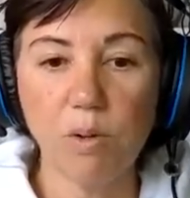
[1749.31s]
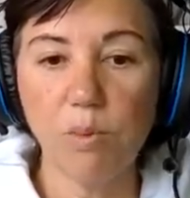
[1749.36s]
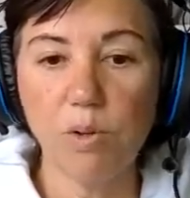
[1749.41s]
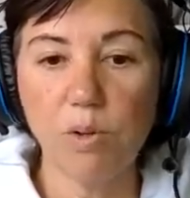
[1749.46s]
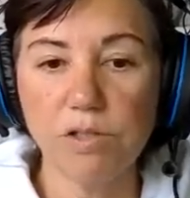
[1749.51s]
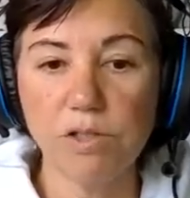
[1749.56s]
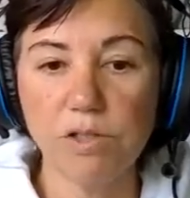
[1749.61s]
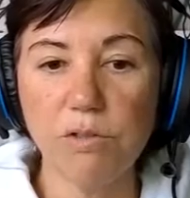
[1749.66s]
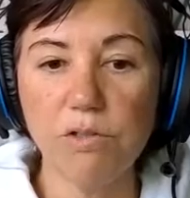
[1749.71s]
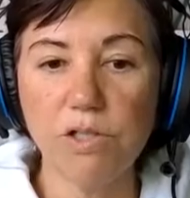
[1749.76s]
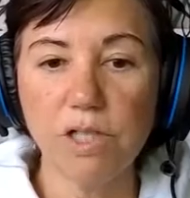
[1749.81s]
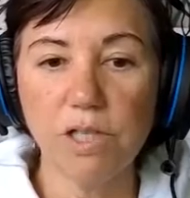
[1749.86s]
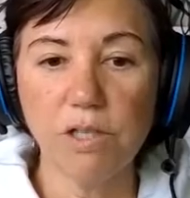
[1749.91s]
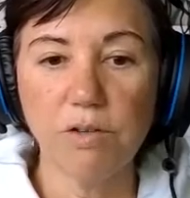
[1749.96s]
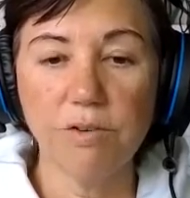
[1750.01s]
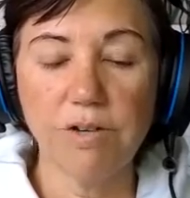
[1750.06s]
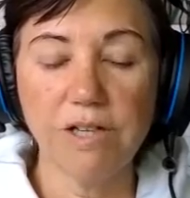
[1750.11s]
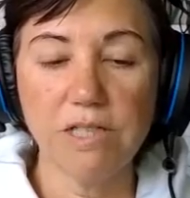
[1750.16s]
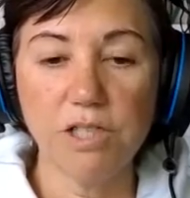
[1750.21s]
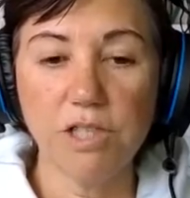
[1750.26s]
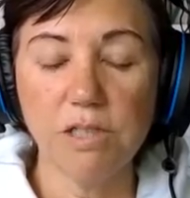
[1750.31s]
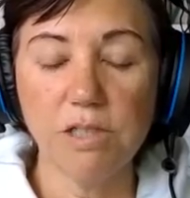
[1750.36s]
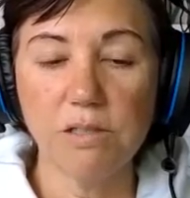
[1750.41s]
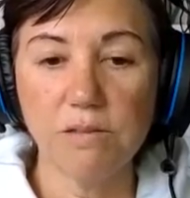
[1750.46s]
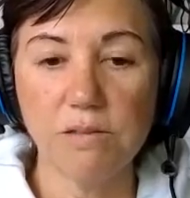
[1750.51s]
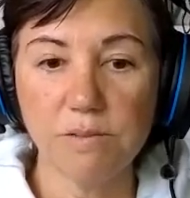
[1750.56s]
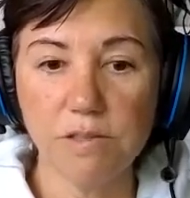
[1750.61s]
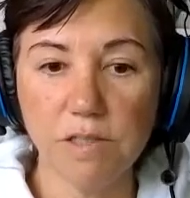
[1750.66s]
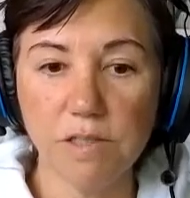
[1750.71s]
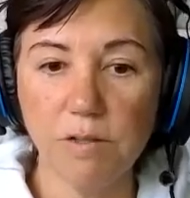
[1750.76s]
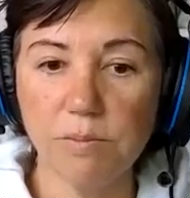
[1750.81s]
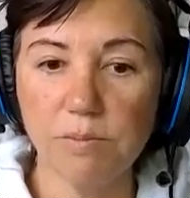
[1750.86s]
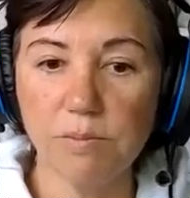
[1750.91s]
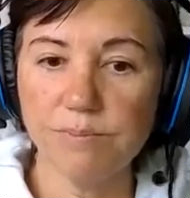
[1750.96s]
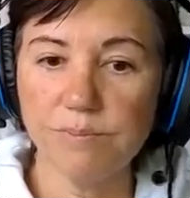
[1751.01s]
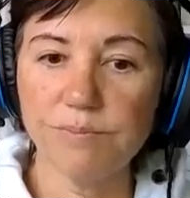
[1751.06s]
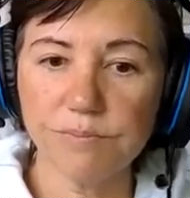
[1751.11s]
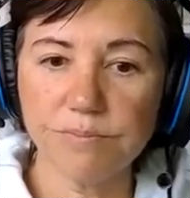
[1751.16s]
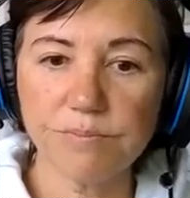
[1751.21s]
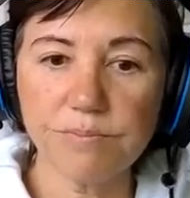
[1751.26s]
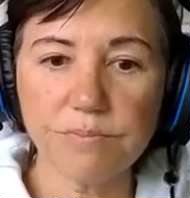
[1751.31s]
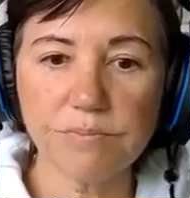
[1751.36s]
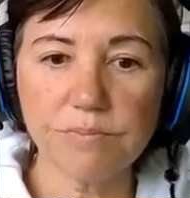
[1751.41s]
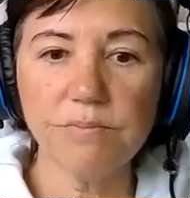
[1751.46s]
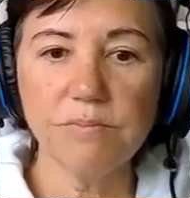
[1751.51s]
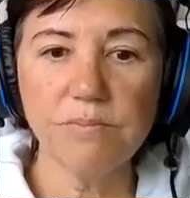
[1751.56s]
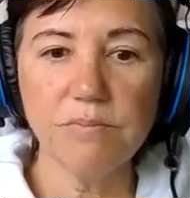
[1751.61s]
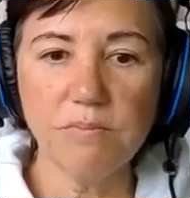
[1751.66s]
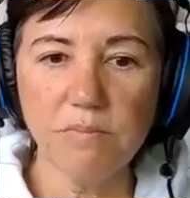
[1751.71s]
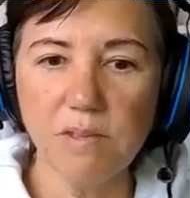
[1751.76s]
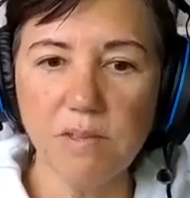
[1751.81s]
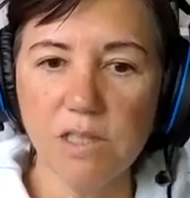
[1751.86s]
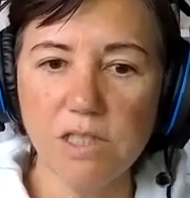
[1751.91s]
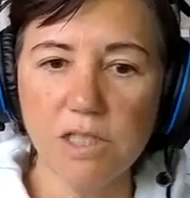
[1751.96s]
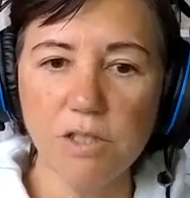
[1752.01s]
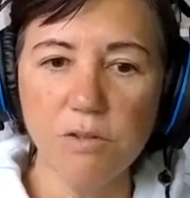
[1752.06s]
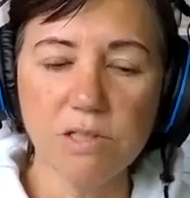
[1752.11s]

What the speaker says: went into fight, flight, and freeze, my mom went into fight.